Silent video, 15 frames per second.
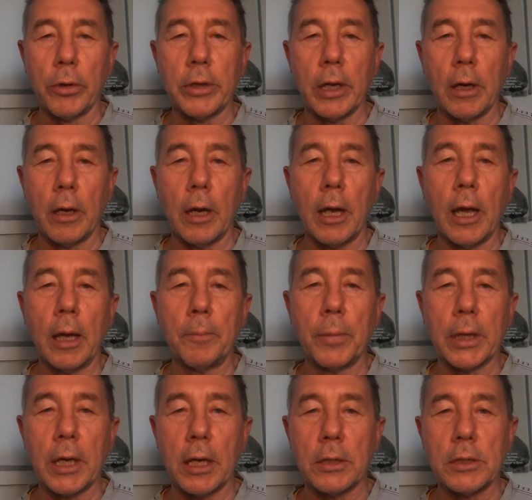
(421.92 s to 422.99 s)
in there and
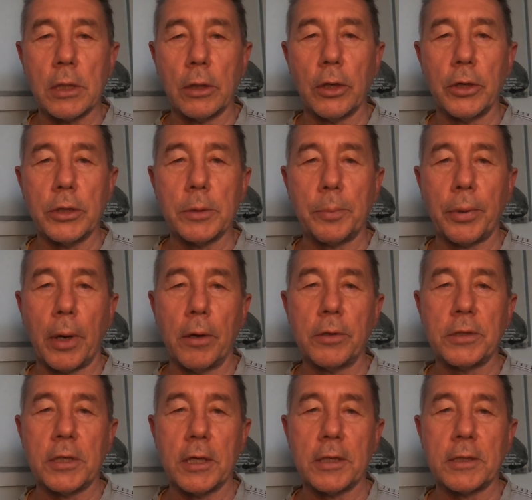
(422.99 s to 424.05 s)
begin to learn to
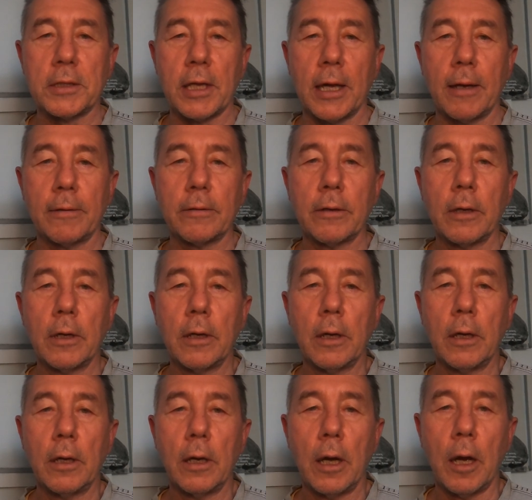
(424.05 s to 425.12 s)
process that
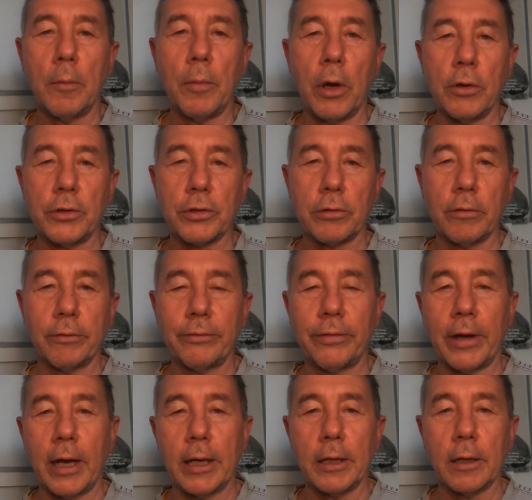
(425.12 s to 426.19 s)
emotional
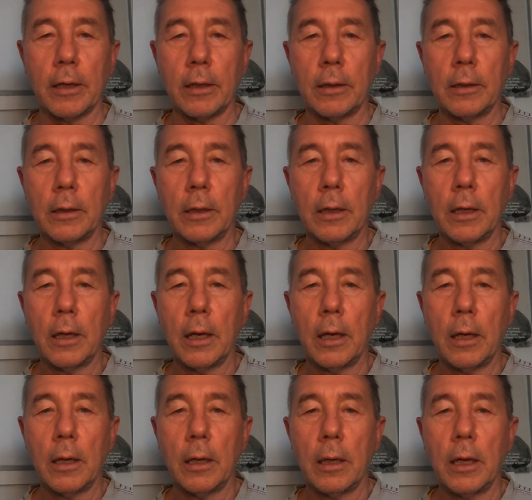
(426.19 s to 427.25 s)
failure?
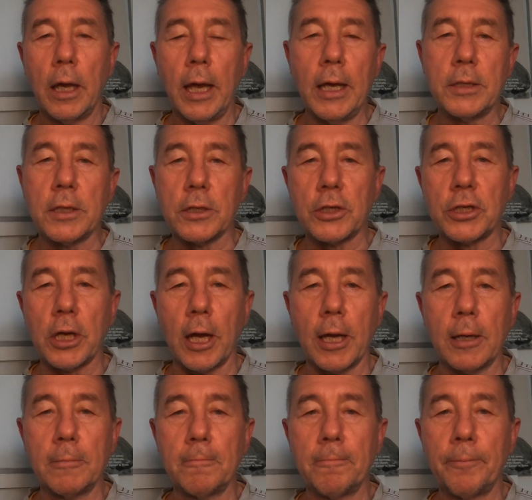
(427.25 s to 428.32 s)
Is it
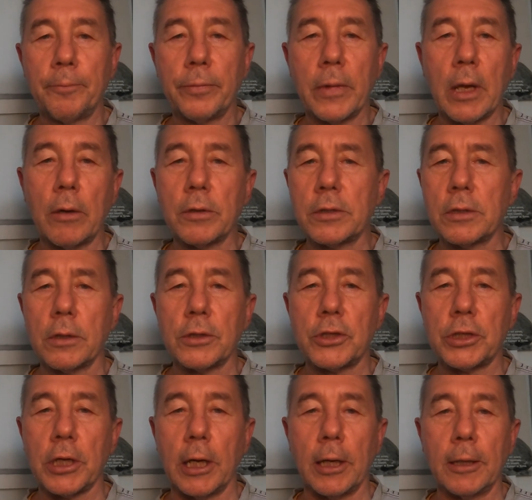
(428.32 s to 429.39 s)
shame? No, it's not
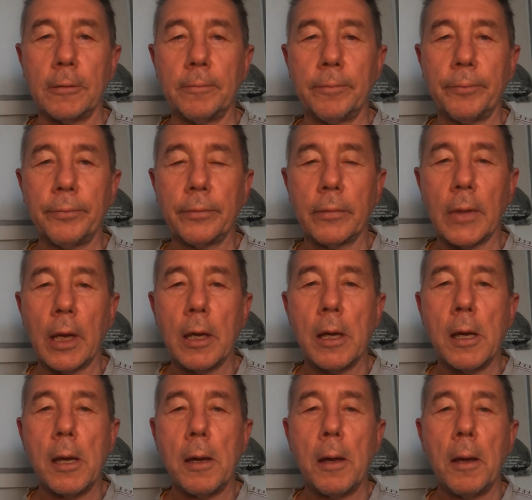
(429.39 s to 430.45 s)
shame.
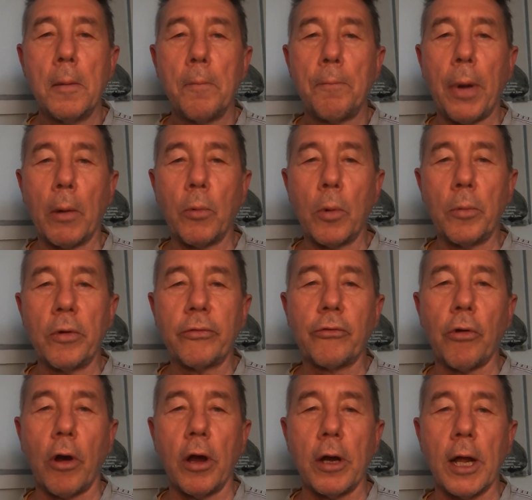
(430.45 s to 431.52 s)
But when we've
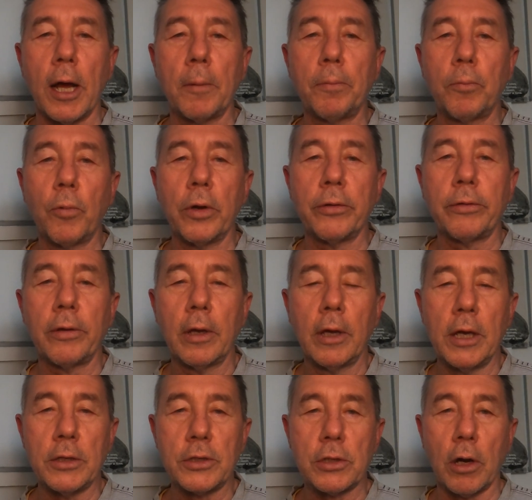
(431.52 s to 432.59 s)
grown up with
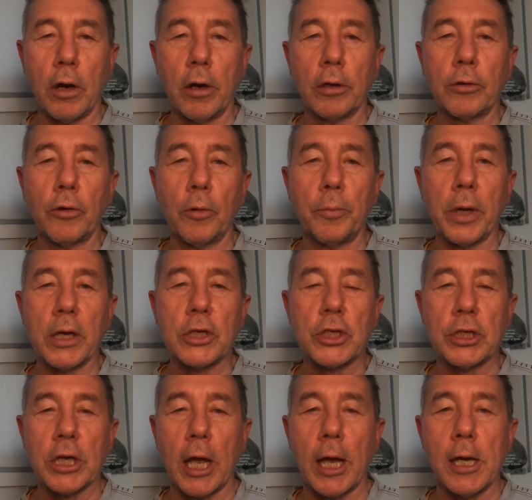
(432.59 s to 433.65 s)
historical being
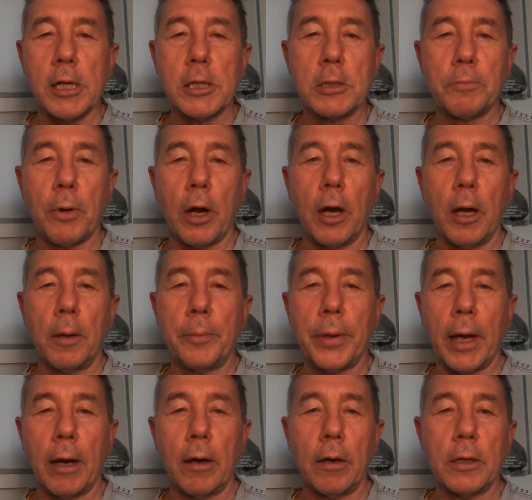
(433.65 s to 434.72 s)
shamed by our
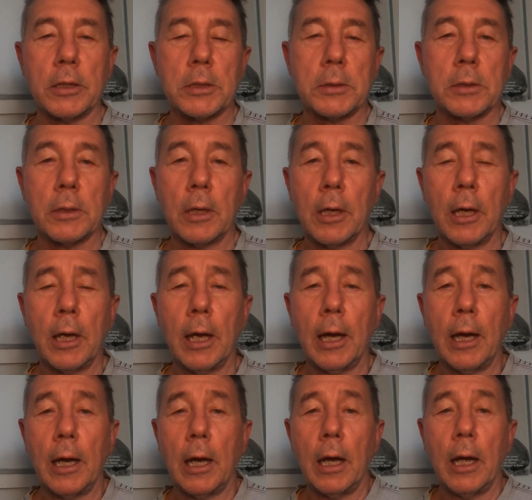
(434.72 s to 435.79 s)
parents,
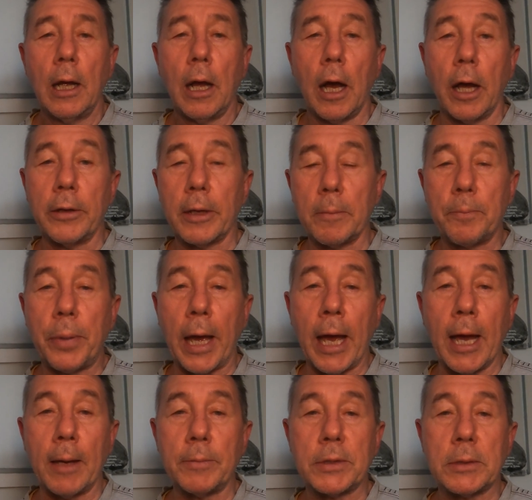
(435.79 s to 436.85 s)
I think
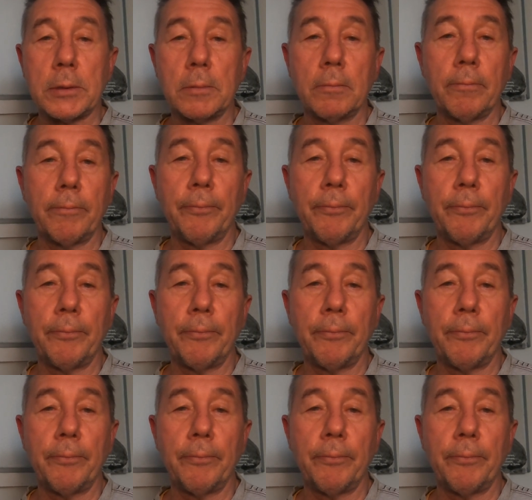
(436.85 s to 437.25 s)
perhaps